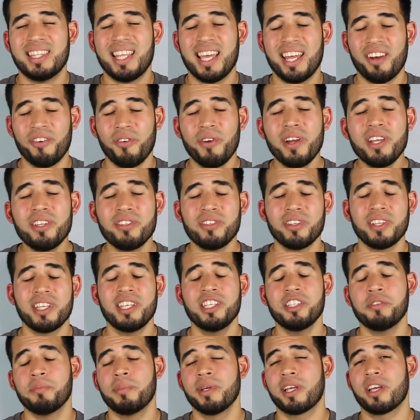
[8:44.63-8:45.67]
The reason
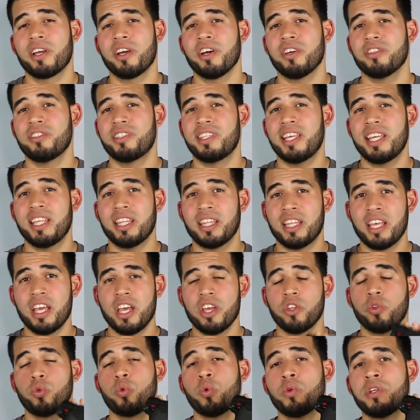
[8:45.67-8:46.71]
is because the
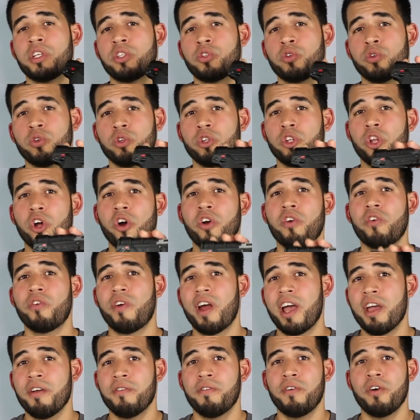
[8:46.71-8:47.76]
22 long
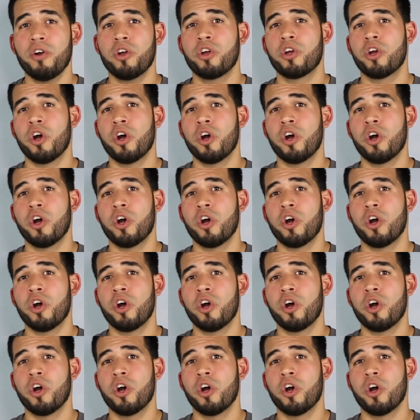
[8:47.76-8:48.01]
rifle